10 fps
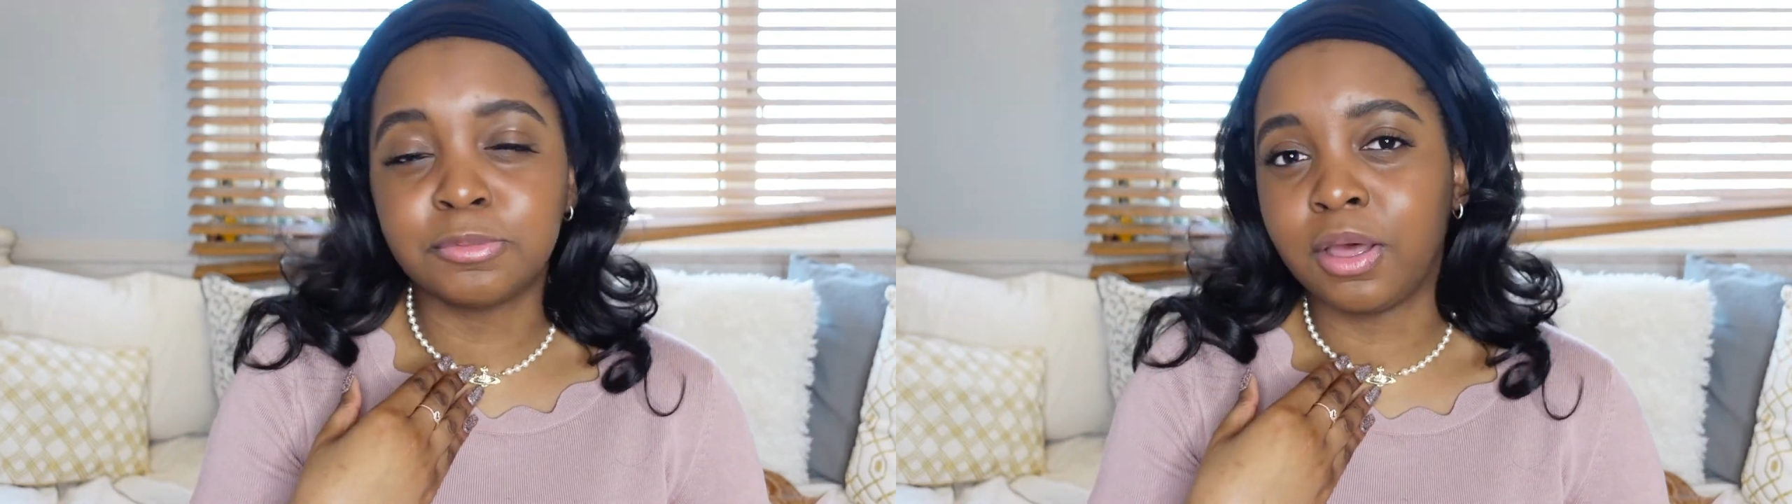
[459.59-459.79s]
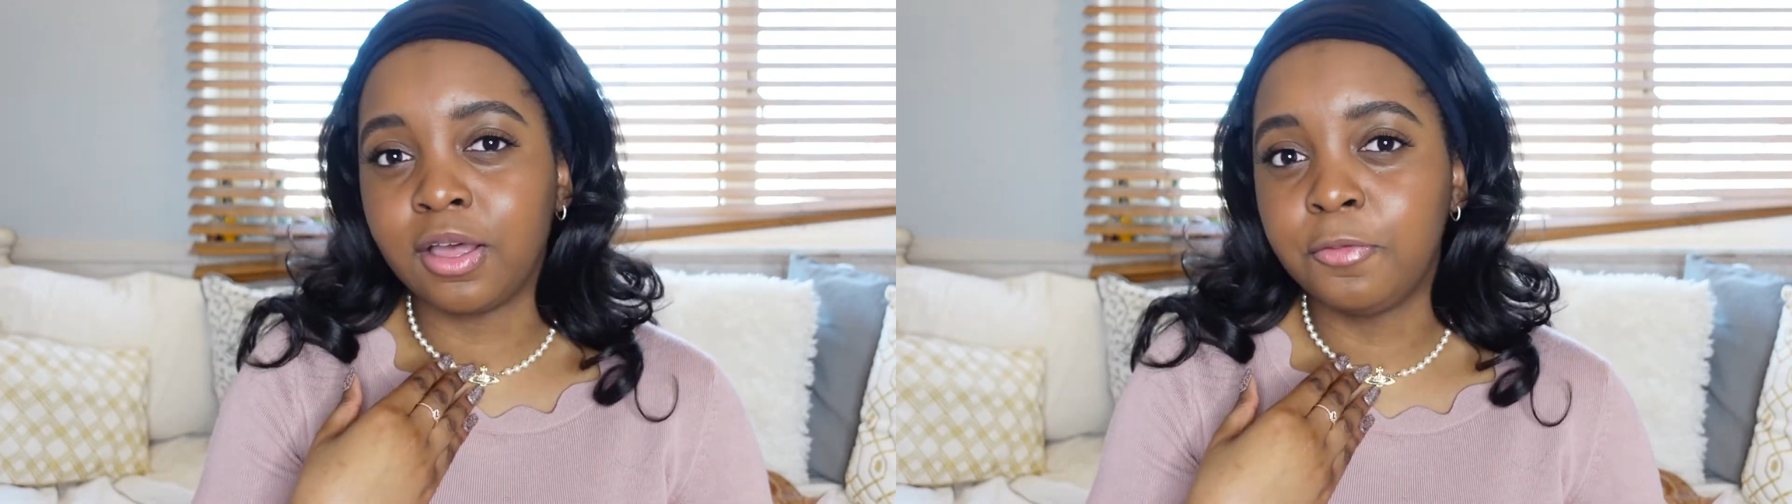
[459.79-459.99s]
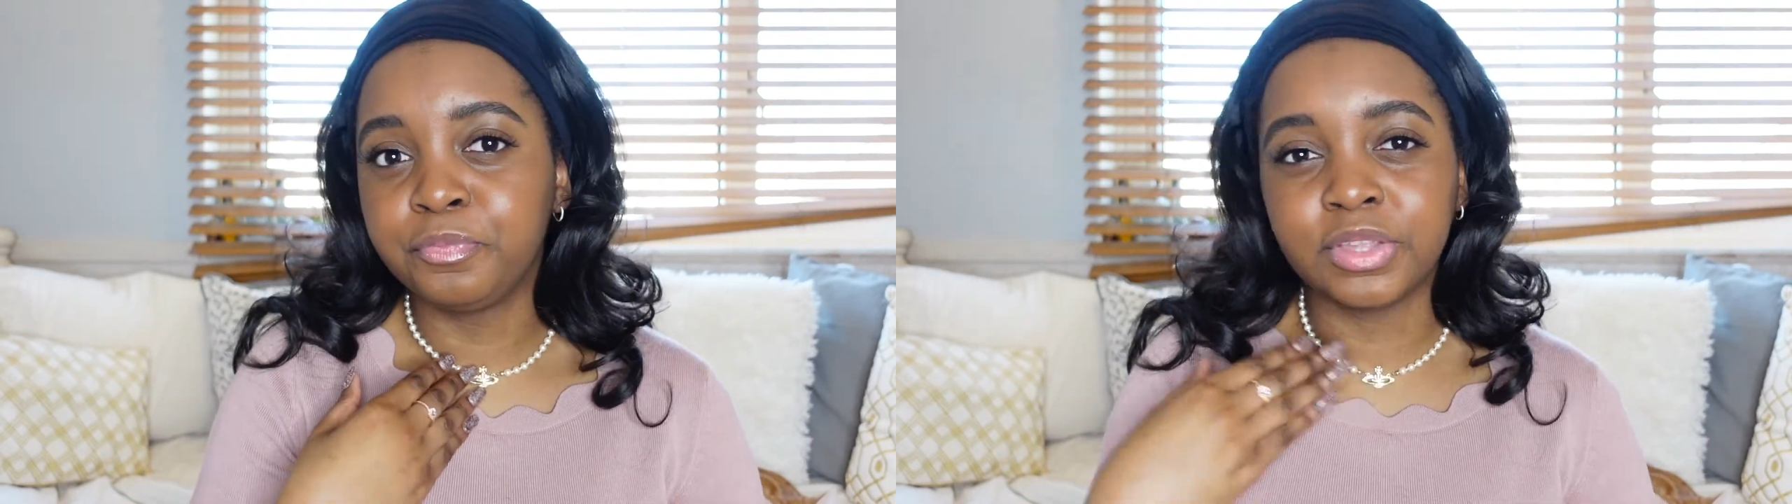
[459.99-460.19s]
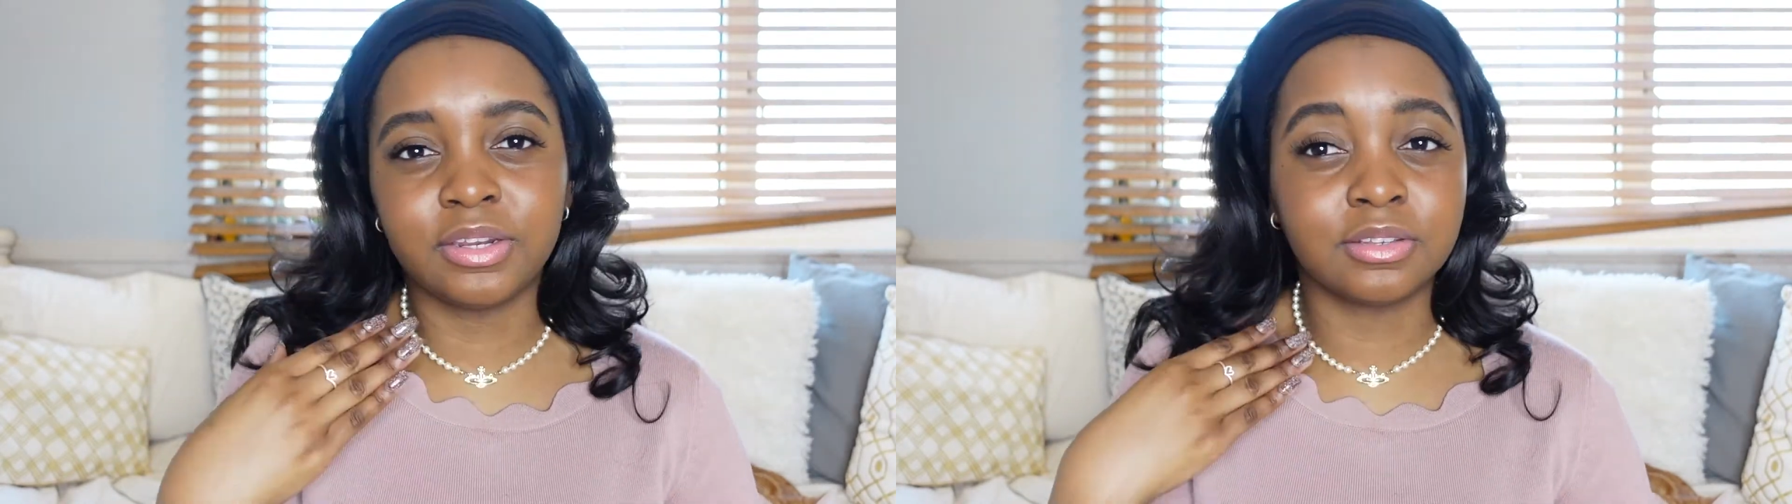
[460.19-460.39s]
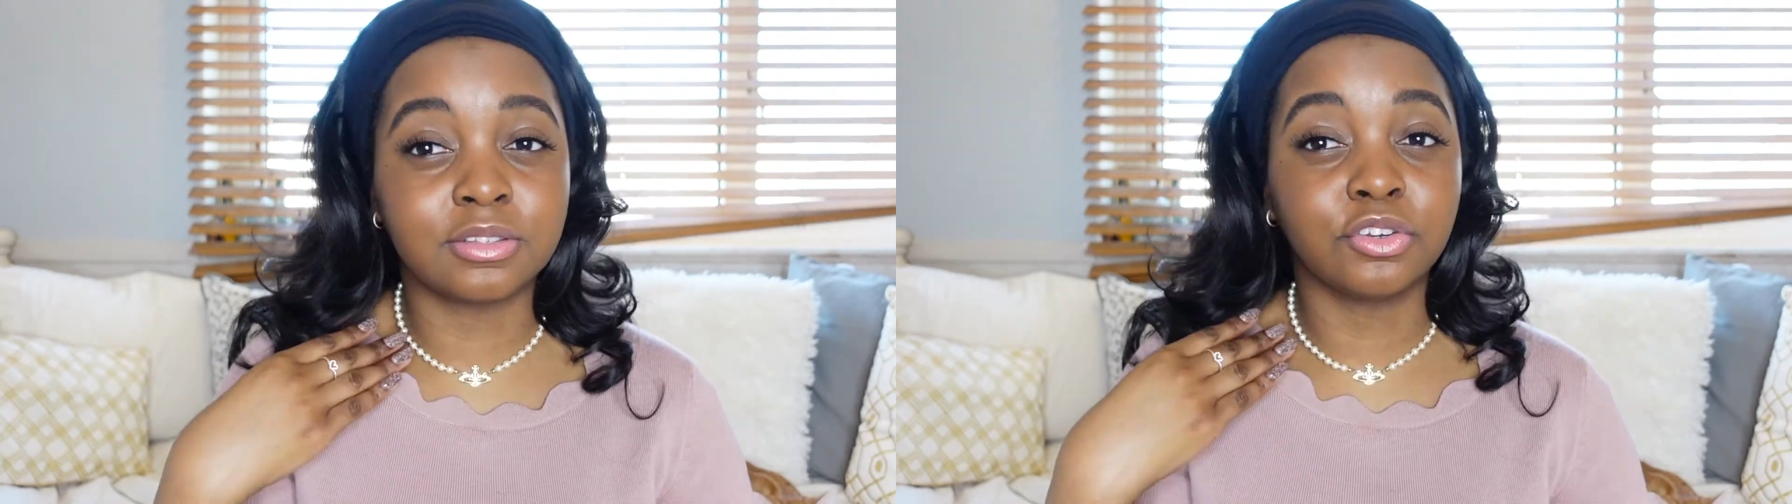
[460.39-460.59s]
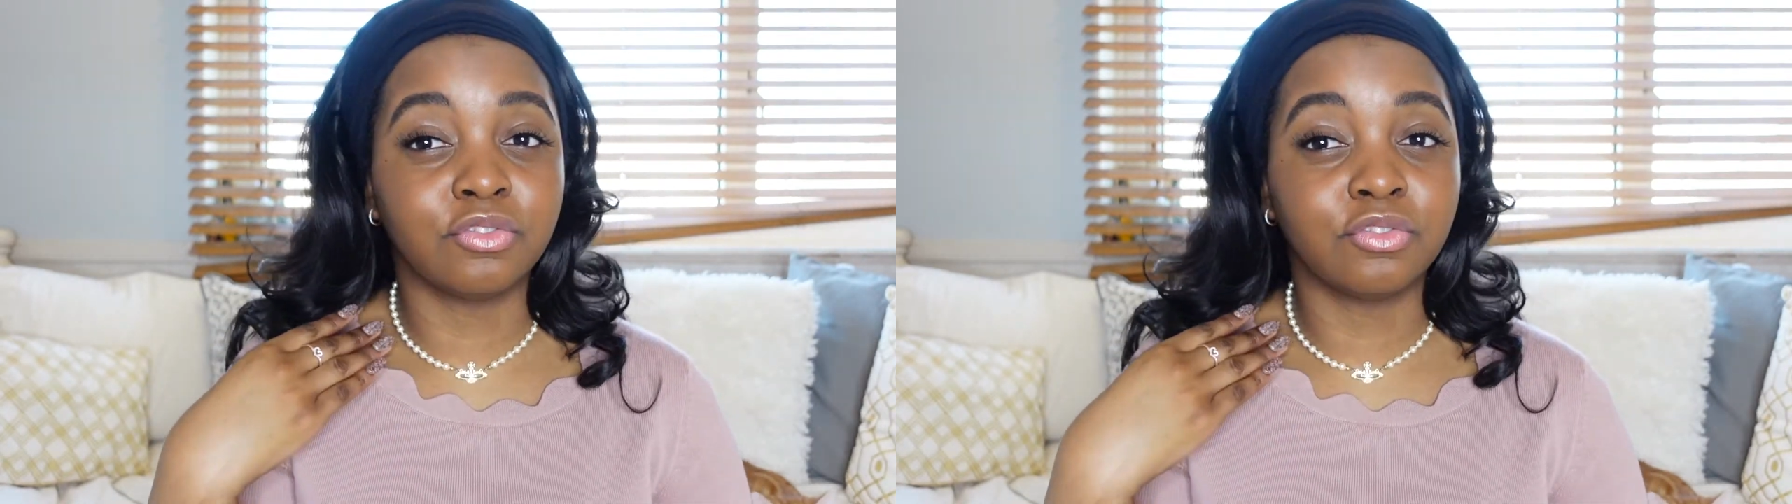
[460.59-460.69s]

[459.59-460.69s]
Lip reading: but it does look